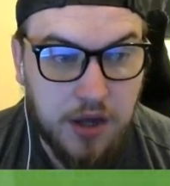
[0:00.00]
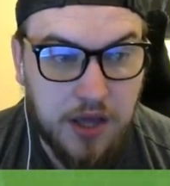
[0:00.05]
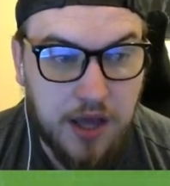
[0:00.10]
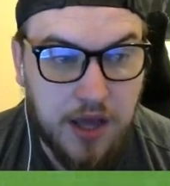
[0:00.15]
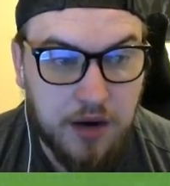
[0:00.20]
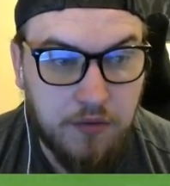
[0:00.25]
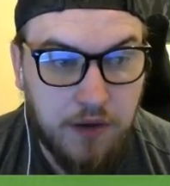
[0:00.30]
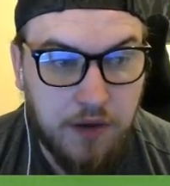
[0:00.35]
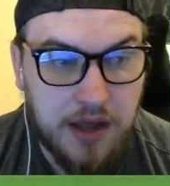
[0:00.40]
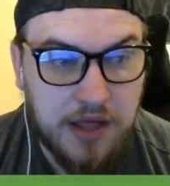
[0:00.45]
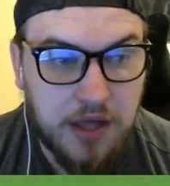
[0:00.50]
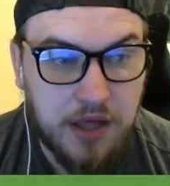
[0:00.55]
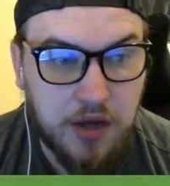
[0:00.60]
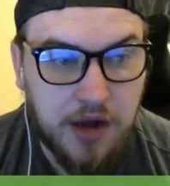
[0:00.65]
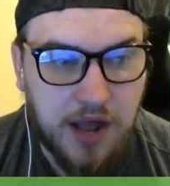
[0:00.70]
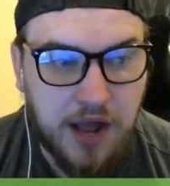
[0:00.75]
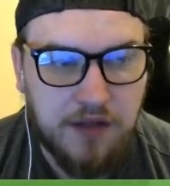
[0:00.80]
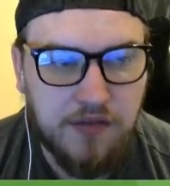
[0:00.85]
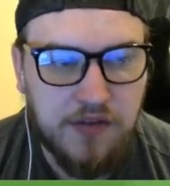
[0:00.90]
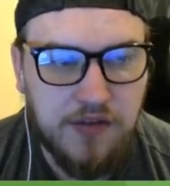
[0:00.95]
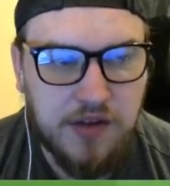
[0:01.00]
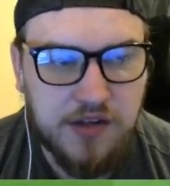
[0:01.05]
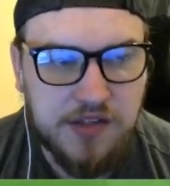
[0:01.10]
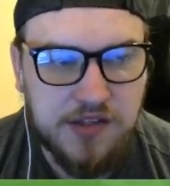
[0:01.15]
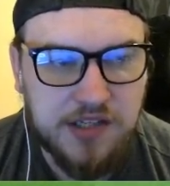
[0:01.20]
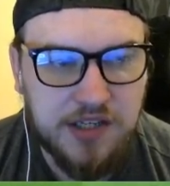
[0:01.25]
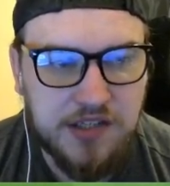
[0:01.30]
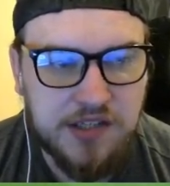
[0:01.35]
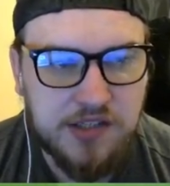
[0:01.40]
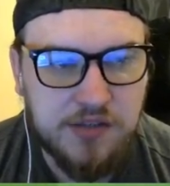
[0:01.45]
He had a really good end to the
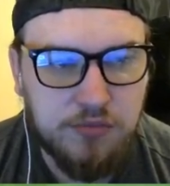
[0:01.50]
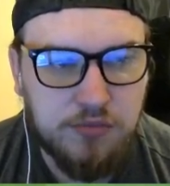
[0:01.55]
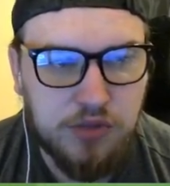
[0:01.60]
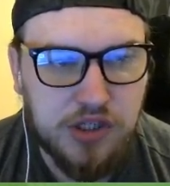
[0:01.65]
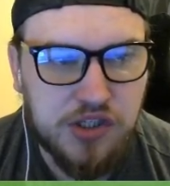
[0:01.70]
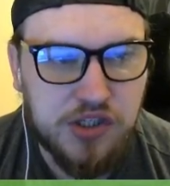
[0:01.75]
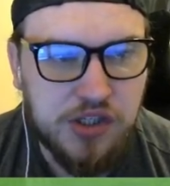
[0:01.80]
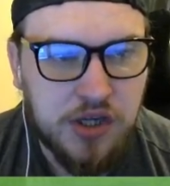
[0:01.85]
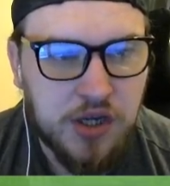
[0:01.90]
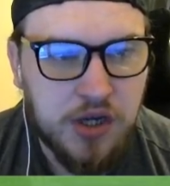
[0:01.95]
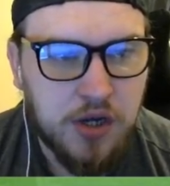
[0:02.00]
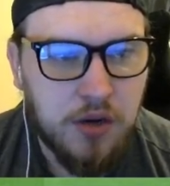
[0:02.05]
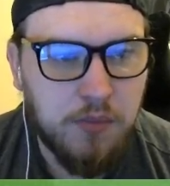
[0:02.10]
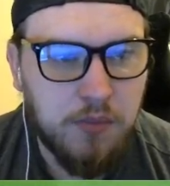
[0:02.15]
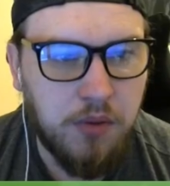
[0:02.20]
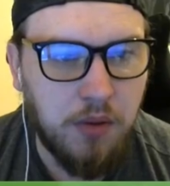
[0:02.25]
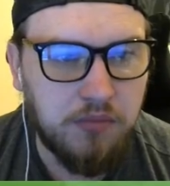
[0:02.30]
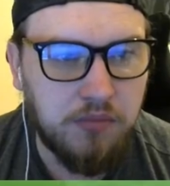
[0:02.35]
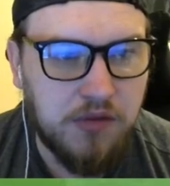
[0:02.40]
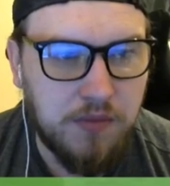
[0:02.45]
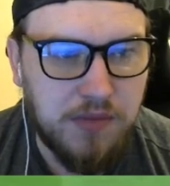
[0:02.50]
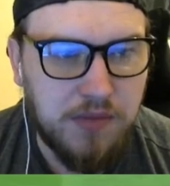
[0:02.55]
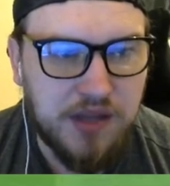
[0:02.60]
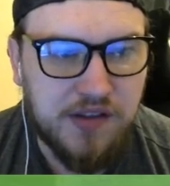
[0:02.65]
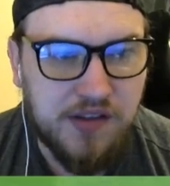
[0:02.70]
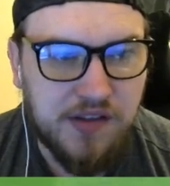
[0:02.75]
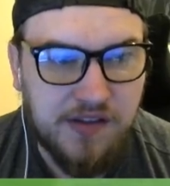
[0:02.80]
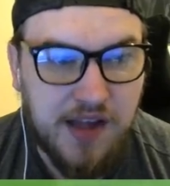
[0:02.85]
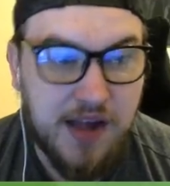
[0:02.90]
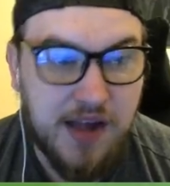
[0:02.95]
season, which prompted me
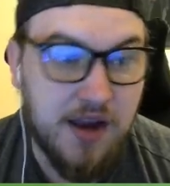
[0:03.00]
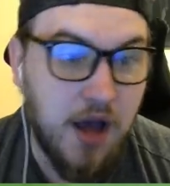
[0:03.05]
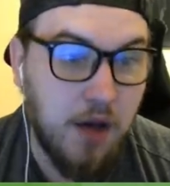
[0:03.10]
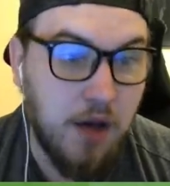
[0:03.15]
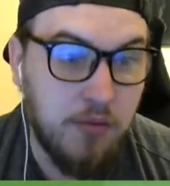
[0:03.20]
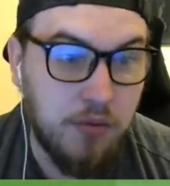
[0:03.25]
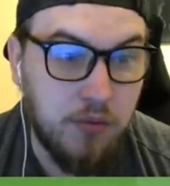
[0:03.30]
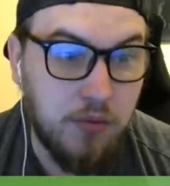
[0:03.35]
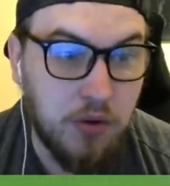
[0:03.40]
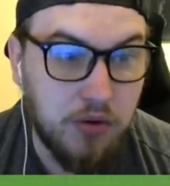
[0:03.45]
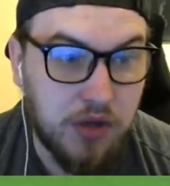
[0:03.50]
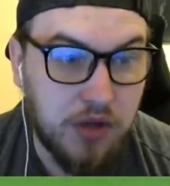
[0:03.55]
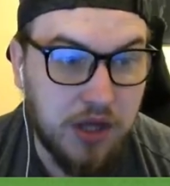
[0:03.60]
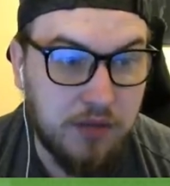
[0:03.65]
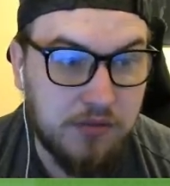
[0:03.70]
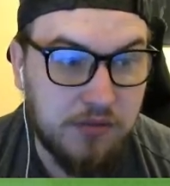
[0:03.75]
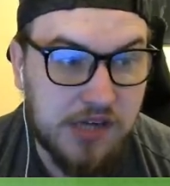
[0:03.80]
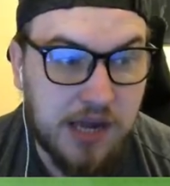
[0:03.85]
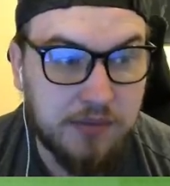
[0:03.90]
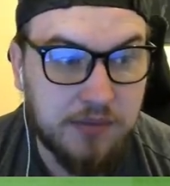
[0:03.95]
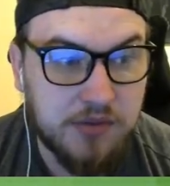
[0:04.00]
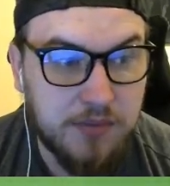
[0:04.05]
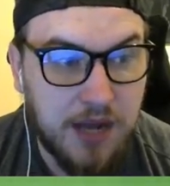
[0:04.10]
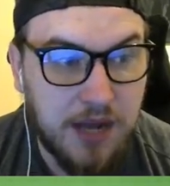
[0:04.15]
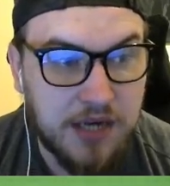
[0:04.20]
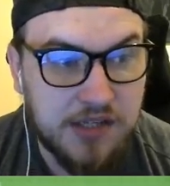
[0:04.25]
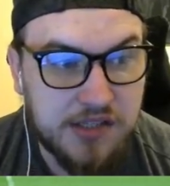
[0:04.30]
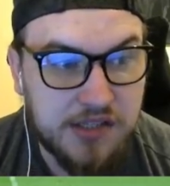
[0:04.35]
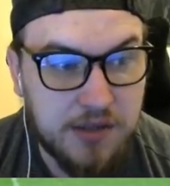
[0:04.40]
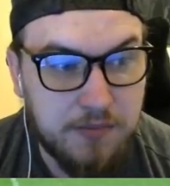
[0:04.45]
to say, no, we will keep James
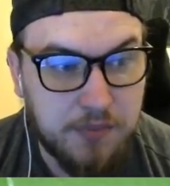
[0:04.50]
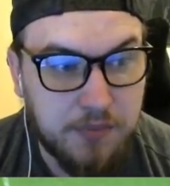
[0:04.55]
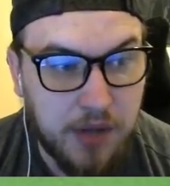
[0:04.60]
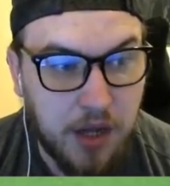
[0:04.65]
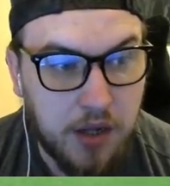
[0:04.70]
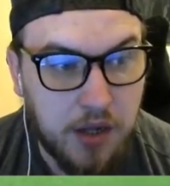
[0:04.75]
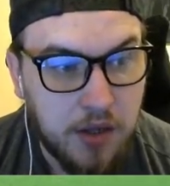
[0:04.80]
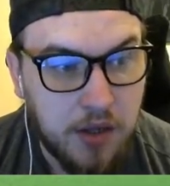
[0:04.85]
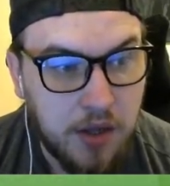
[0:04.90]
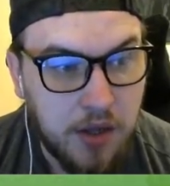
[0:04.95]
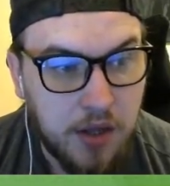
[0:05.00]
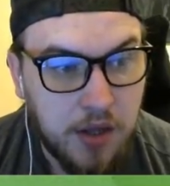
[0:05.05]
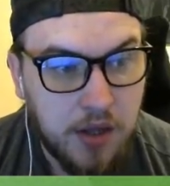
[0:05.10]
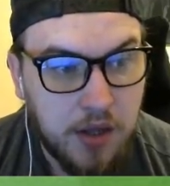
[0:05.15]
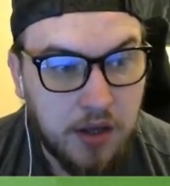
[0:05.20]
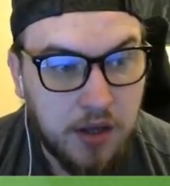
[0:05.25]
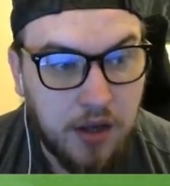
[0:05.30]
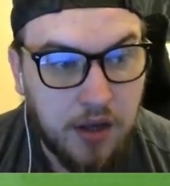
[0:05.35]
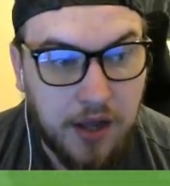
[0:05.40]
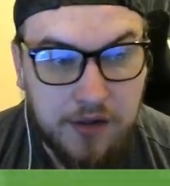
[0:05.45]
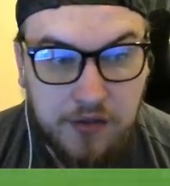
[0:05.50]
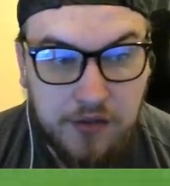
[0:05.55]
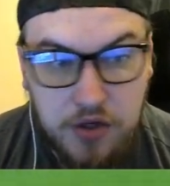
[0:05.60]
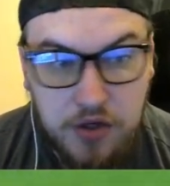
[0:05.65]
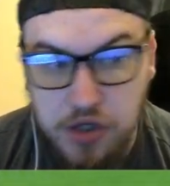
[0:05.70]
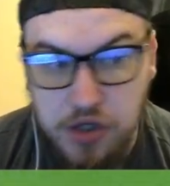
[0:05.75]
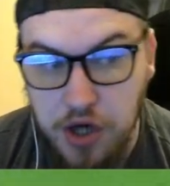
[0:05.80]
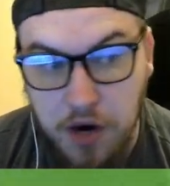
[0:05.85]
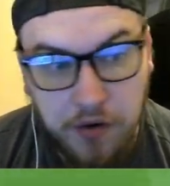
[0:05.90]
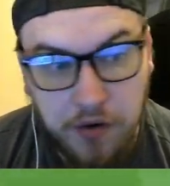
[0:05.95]
Maddison, but like, the
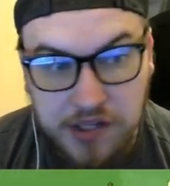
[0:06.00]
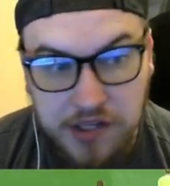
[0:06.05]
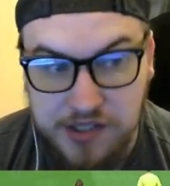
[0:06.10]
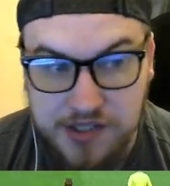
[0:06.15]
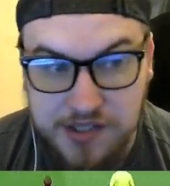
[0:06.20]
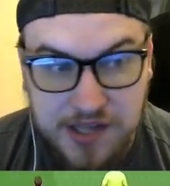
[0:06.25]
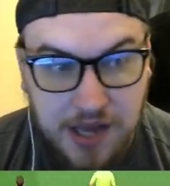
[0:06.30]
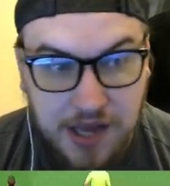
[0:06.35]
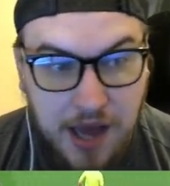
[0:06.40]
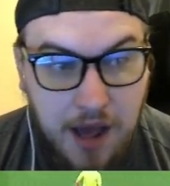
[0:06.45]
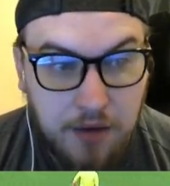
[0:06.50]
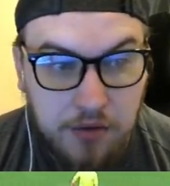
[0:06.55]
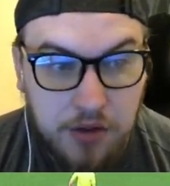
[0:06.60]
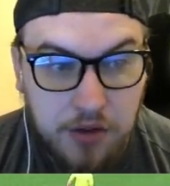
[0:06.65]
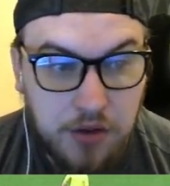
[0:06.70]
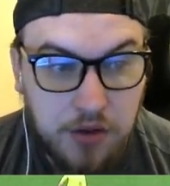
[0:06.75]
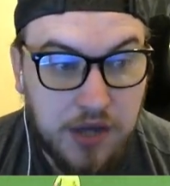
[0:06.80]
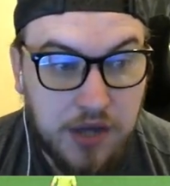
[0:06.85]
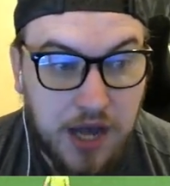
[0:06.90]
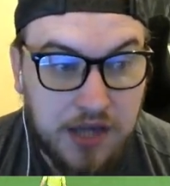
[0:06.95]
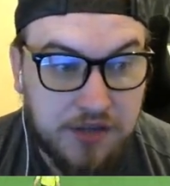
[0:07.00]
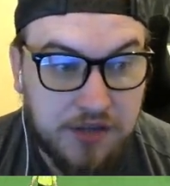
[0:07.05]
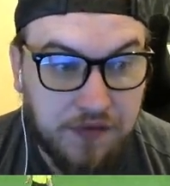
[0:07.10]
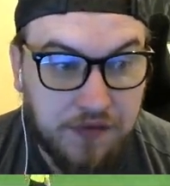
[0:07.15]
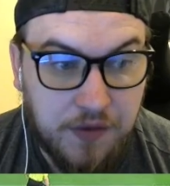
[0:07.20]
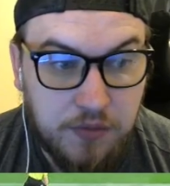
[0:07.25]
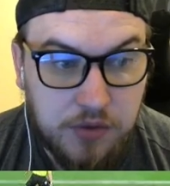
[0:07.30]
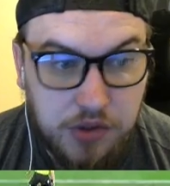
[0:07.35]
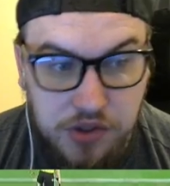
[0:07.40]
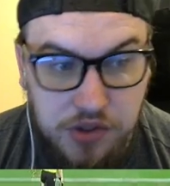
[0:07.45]
jury is still out. You guys
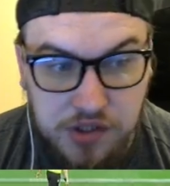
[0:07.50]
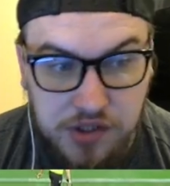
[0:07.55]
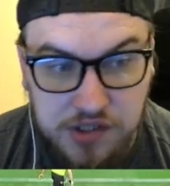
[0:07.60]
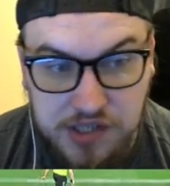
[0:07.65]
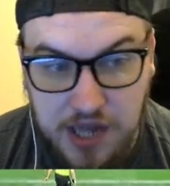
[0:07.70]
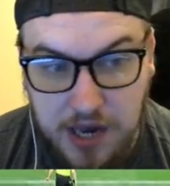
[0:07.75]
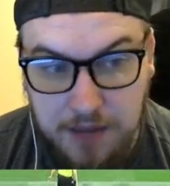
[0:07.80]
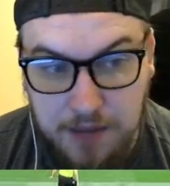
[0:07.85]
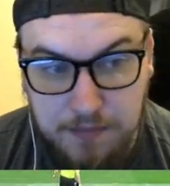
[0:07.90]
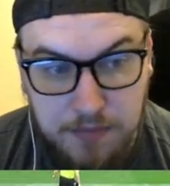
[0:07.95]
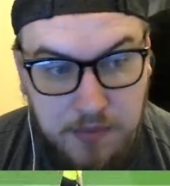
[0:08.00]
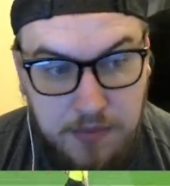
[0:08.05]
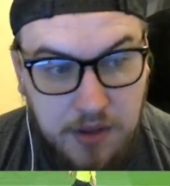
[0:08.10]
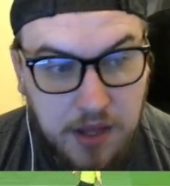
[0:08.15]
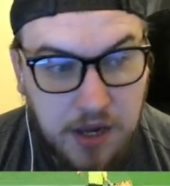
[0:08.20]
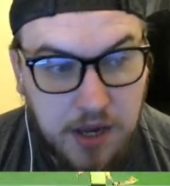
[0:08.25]
think we should sell him.